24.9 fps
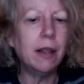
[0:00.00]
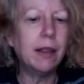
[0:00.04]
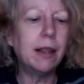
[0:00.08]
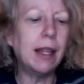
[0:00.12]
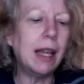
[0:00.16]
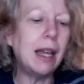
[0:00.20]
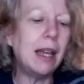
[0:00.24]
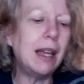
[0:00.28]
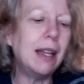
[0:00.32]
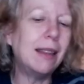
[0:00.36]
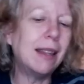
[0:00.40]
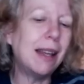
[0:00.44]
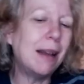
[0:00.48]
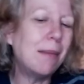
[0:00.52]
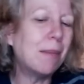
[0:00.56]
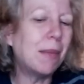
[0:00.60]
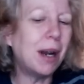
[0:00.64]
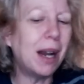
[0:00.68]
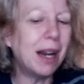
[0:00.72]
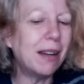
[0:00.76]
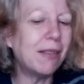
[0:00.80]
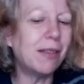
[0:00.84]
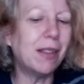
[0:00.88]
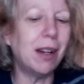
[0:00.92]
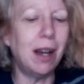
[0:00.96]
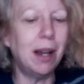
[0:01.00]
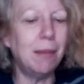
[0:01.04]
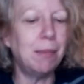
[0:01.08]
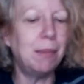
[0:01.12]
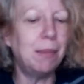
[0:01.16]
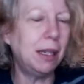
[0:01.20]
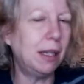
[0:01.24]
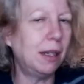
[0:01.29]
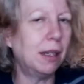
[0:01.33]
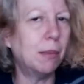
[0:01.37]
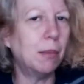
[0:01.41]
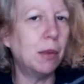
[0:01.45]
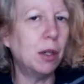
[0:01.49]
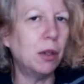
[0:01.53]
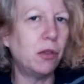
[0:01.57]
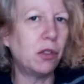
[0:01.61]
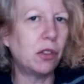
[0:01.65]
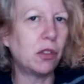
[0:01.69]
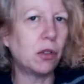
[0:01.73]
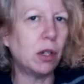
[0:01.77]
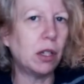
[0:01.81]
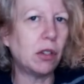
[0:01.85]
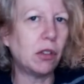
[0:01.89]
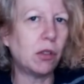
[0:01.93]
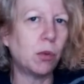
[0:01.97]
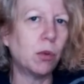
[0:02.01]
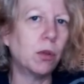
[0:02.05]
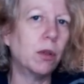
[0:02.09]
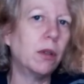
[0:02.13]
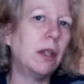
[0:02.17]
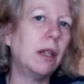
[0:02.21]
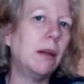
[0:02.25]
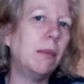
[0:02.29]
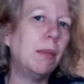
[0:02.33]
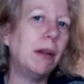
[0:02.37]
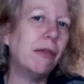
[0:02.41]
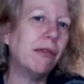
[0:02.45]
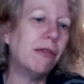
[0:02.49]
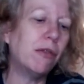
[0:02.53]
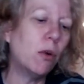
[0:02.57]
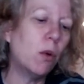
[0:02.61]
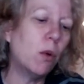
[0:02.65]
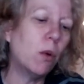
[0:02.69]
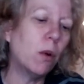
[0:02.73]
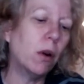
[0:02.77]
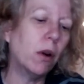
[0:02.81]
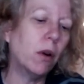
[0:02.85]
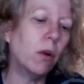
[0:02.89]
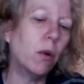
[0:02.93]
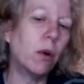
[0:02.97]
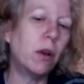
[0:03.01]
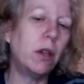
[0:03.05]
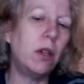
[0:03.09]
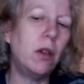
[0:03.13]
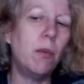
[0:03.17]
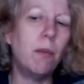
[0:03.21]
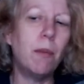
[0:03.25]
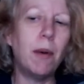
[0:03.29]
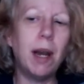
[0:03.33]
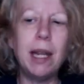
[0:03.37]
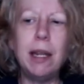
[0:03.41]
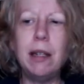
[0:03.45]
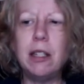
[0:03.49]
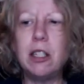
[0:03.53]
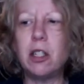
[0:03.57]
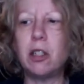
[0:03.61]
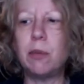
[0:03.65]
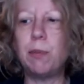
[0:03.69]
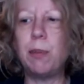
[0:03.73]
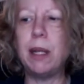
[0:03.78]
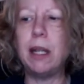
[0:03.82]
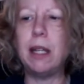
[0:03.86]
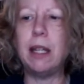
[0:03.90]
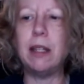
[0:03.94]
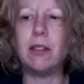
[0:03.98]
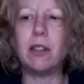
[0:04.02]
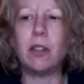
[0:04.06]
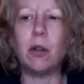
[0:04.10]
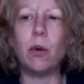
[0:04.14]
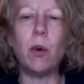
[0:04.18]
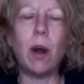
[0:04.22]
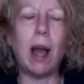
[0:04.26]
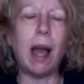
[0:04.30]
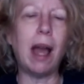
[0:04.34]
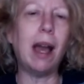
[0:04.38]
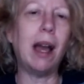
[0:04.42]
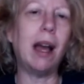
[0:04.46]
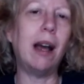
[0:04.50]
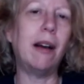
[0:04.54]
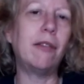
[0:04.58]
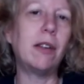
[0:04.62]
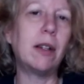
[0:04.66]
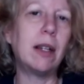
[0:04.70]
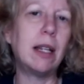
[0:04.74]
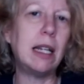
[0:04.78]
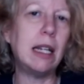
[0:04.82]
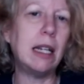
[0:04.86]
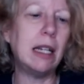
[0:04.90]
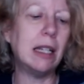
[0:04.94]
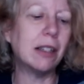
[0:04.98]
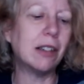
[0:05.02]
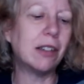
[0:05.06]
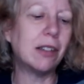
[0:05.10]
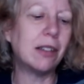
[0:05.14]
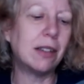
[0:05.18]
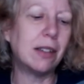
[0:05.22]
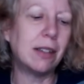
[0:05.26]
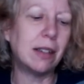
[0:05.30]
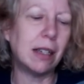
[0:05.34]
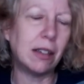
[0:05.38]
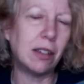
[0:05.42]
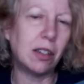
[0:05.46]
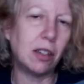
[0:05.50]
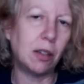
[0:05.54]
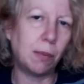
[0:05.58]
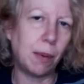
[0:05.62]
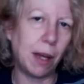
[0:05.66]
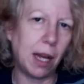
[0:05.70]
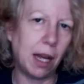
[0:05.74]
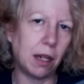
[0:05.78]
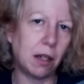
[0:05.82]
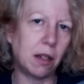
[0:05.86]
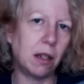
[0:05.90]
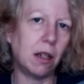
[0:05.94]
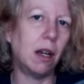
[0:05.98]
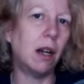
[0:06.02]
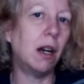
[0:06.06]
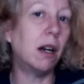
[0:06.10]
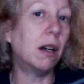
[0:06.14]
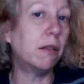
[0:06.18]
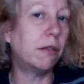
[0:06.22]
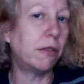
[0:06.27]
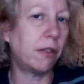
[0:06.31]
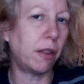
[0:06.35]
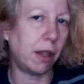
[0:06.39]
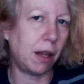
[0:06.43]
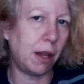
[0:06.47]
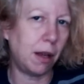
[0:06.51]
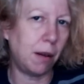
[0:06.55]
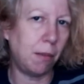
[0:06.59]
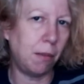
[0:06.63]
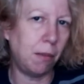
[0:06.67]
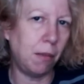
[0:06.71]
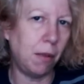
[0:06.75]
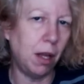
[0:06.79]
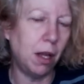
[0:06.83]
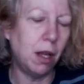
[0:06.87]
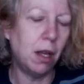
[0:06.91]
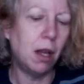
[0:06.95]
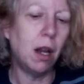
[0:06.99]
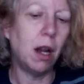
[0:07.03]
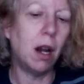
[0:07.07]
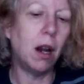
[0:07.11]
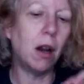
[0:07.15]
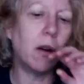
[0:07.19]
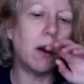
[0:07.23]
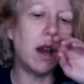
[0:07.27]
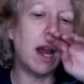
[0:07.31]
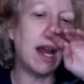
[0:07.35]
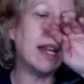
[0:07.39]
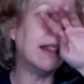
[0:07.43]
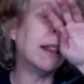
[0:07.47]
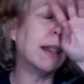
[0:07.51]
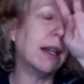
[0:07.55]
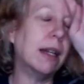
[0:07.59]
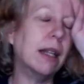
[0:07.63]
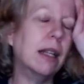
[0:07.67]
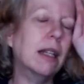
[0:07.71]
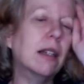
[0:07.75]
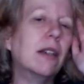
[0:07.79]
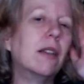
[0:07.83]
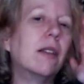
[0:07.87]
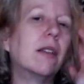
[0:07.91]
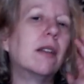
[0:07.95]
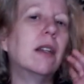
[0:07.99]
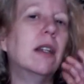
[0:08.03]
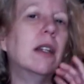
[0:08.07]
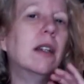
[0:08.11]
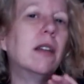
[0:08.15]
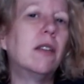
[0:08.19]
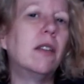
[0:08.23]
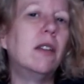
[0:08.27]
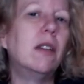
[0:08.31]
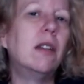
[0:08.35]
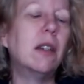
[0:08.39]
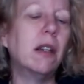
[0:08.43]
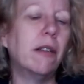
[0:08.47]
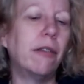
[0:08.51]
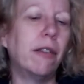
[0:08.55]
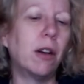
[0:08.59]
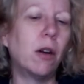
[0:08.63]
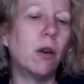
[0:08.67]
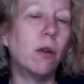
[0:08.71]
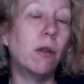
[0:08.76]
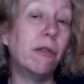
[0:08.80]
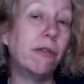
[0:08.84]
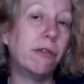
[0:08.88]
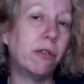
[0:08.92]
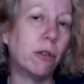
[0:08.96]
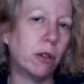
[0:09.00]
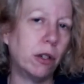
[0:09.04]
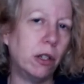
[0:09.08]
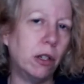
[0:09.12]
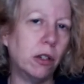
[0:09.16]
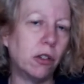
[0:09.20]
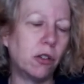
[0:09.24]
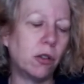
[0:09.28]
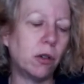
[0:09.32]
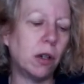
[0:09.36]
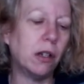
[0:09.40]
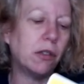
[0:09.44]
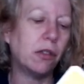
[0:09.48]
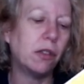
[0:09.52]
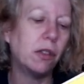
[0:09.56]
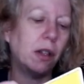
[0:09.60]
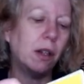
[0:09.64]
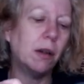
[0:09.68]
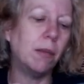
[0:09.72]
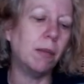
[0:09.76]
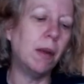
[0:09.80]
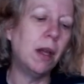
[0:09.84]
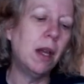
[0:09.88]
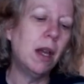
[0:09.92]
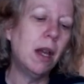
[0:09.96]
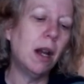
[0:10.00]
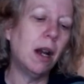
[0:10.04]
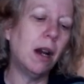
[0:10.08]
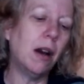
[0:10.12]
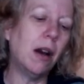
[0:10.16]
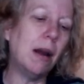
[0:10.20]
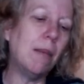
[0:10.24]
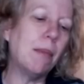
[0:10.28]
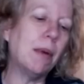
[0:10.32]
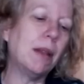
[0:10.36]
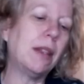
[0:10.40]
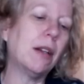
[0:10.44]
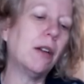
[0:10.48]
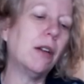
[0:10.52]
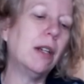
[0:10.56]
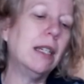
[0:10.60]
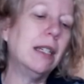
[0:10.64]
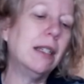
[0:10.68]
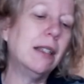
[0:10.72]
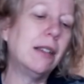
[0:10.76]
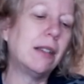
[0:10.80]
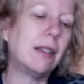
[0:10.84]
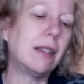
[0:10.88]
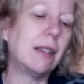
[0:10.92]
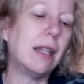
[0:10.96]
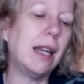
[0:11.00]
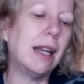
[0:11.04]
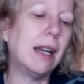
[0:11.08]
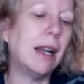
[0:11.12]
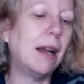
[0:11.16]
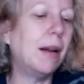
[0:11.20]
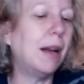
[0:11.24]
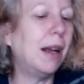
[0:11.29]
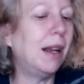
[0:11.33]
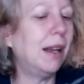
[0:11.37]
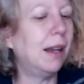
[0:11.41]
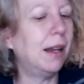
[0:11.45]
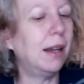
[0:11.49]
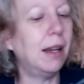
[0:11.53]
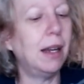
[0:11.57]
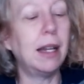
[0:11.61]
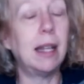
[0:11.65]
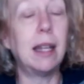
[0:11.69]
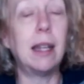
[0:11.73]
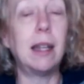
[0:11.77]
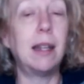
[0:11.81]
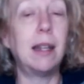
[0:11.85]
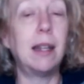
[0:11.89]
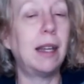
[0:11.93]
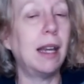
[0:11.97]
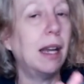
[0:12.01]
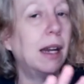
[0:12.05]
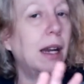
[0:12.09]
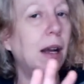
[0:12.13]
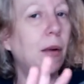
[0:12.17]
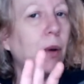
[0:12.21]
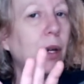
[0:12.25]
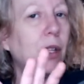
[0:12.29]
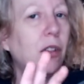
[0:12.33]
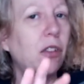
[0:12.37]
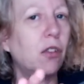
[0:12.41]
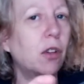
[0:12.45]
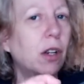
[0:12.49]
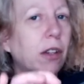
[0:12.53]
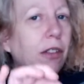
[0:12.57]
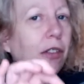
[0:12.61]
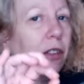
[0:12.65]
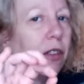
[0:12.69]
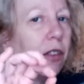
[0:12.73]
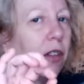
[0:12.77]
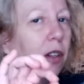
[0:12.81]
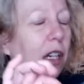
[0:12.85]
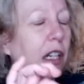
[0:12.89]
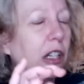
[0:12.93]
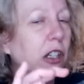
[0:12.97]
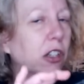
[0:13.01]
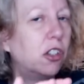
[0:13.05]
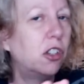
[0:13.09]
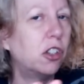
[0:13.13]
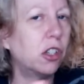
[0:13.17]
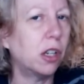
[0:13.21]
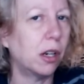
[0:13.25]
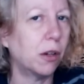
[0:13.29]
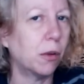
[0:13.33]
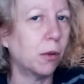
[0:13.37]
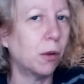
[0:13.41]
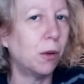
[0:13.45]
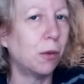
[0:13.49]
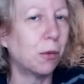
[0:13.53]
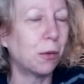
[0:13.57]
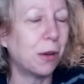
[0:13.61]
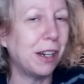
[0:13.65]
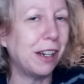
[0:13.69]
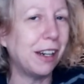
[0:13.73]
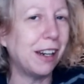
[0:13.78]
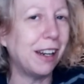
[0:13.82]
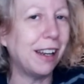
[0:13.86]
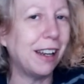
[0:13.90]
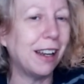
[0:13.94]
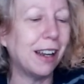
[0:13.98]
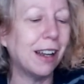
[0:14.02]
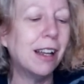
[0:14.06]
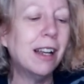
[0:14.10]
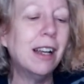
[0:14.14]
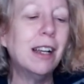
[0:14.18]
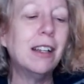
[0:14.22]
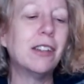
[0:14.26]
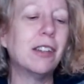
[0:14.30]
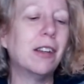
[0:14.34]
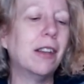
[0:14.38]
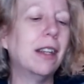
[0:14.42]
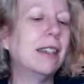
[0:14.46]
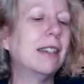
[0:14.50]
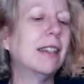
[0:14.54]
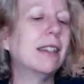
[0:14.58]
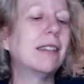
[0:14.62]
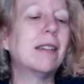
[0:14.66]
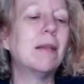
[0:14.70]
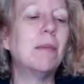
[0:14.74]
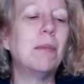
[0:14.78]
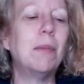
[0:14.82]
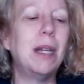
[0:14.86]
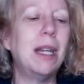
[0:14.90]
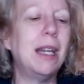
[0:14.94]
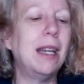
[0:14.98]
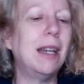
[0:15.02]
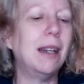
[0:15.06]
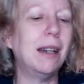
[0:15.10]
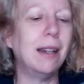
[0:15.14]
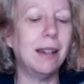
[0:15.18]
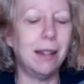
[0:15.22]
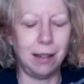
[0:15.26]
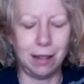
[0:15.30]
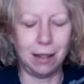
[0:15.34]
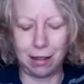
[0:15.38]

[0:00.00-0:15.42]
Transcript: They might have not been the most trustworthy before, or you might just be so heavily suspect of them, all right, that it's difficult for you to trust them. All right, but there is, and I want to stress, this is a general reading, so that doesn't mean,